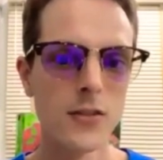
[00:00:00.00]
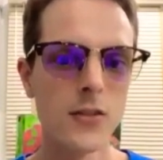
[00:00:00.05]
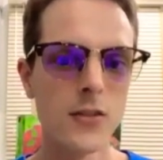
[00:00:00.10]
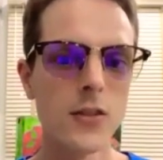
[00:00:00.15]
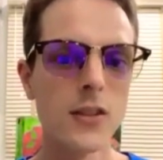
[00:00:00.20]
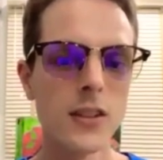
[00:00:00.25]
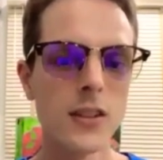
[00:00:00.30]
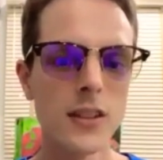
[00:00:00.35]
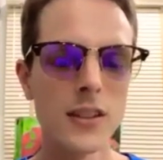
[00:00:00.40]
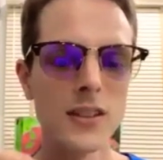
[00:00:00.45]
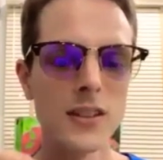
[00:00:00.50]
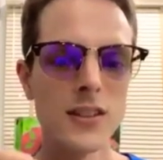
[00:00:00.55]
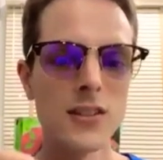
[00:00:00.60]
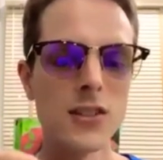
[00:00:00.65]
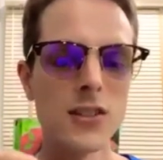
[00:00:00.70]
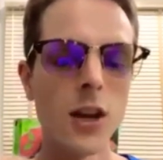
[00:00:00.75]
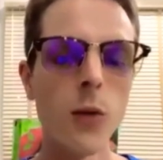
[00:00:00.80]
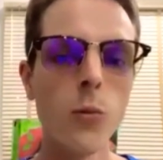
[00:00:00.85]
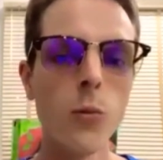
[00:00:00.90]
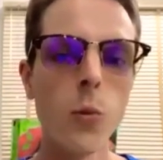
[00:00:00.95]
So
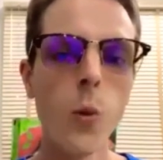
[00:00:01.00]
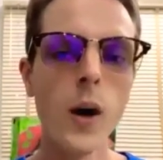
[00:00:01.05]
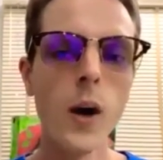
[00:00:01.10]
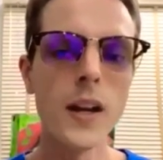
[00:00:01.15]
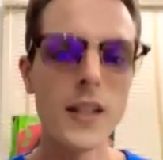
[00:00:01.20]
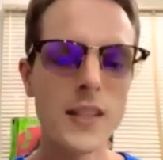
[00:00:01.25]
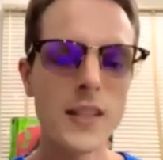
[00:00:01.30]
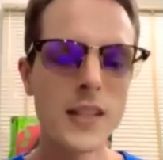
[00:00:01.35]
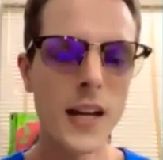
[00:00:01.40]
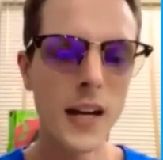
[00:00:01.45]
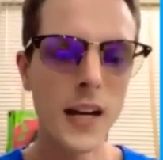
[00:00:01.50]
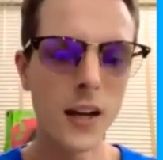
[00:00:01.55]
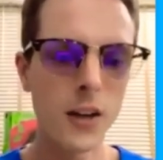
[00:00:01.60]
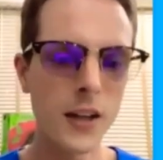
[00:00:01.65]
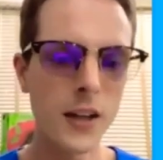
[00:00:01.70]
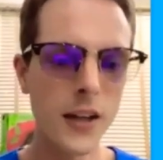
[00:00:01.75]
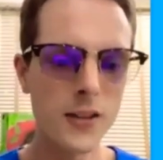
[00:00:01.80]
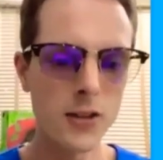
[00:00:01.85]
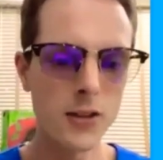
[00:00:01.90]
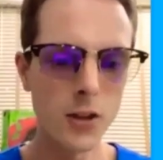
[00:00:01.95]
what tech? Okay, so we
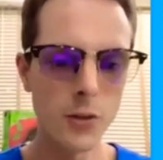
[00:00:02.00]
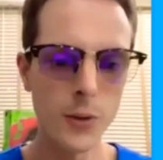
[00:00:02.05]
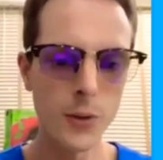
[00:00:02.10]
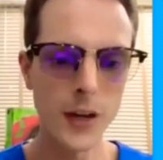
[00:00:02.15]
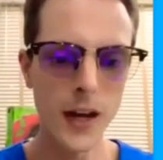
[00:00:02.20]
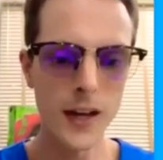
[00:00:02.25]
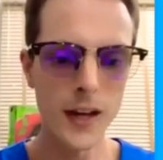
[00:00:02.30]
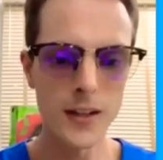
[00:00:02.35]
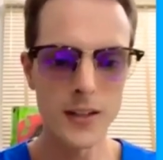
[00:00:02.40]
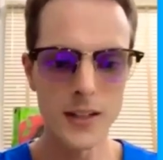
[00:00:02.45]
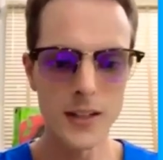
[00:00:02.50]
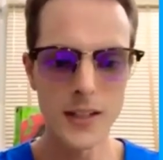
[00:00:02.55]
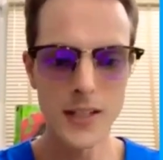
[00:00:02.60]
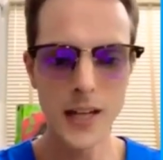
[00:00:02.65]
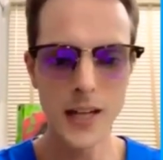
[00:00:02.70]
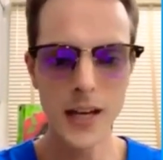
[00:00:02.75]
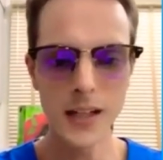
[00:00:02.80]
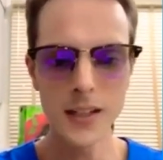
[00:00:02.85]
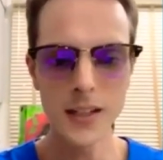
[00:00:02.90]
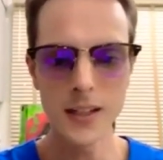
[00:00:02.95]
got
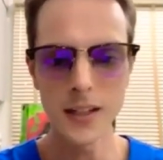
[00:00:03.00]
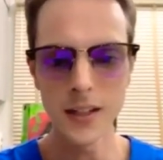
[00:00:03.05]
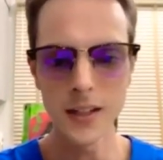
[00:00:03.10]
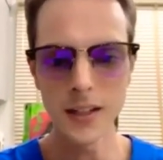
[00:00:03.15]
technique.